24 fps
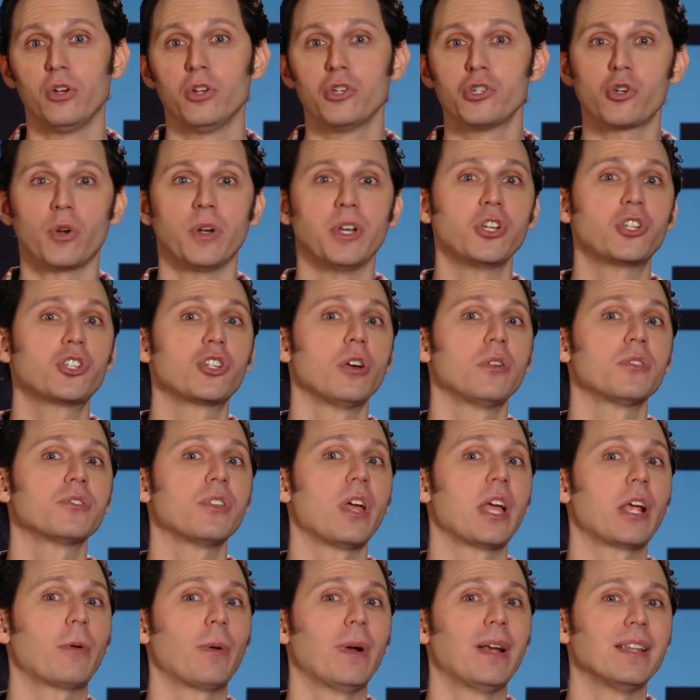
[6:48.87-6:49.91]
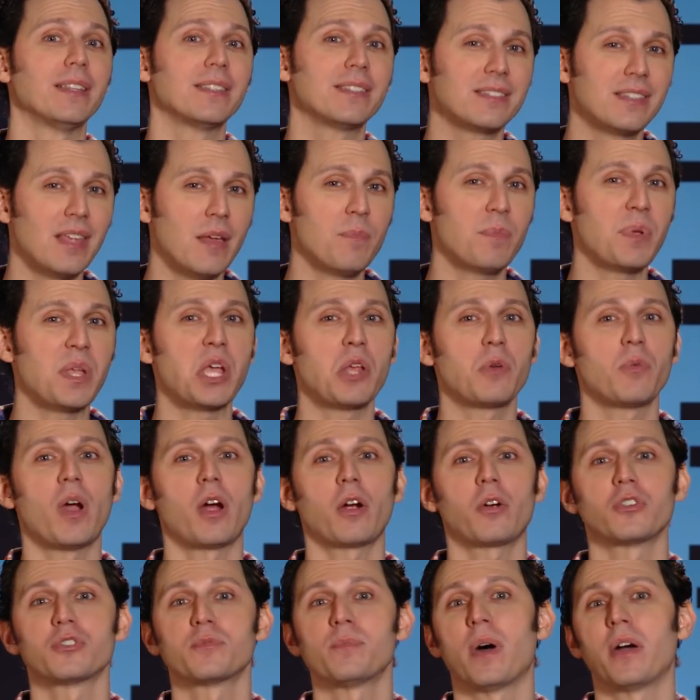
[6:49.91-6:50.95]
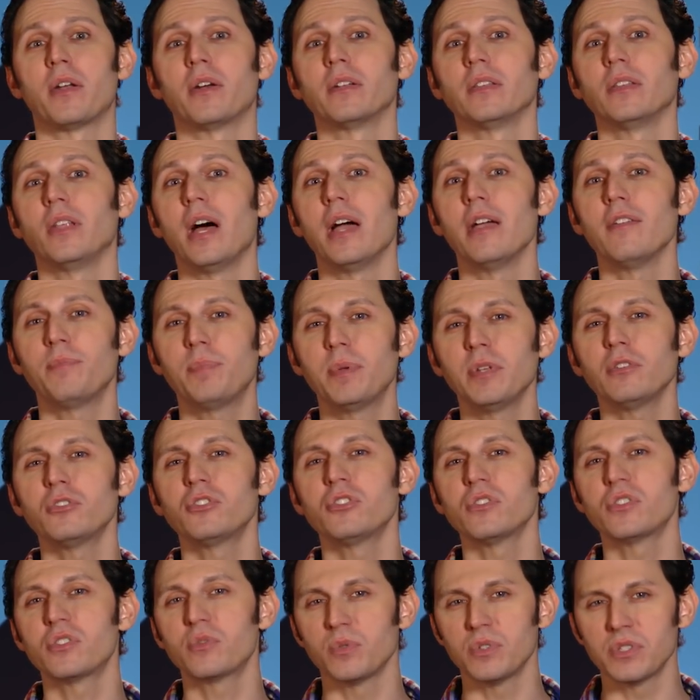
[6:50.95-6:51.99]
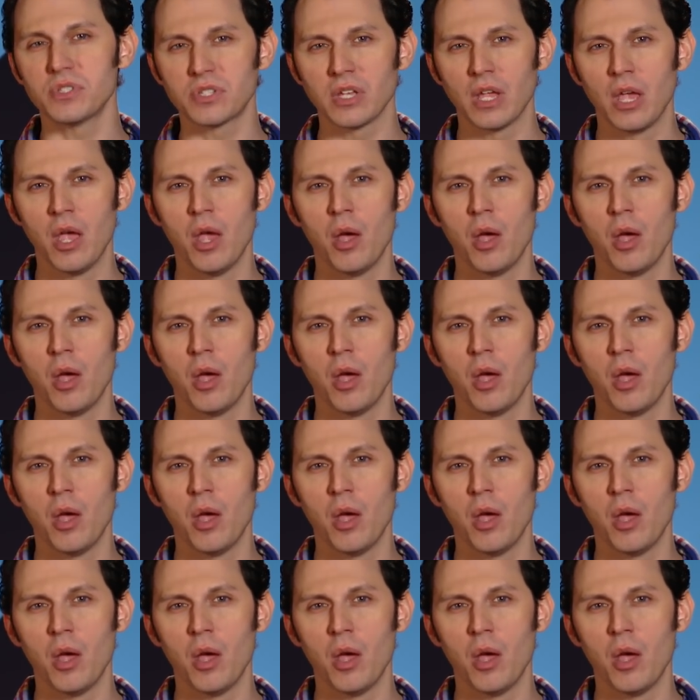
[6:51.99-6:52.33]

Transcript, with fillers: Joining shows like Ren and Stimpy and Rocko's Modern Life, Beetlejuice was